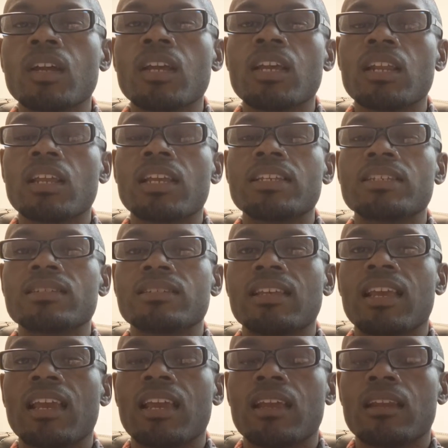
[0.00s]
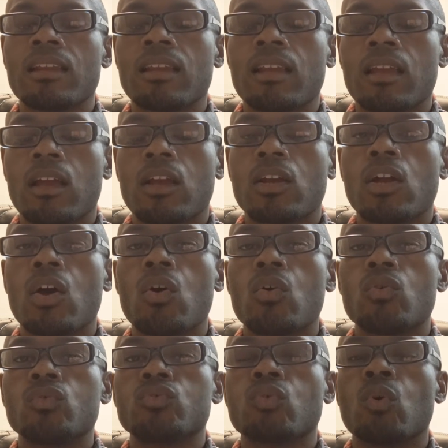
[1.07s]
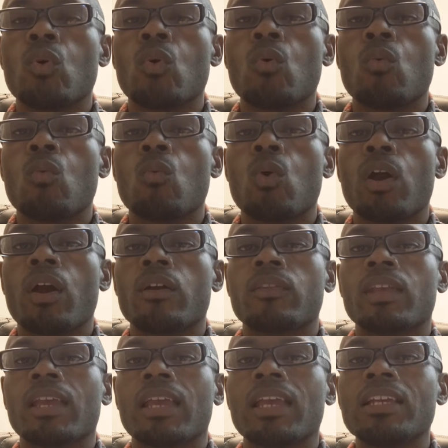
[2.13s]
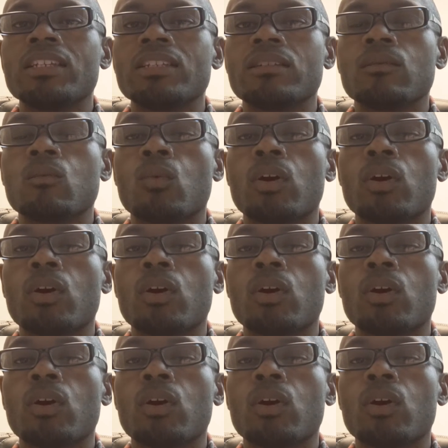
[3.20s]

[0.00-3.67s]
And as a saying goes, where you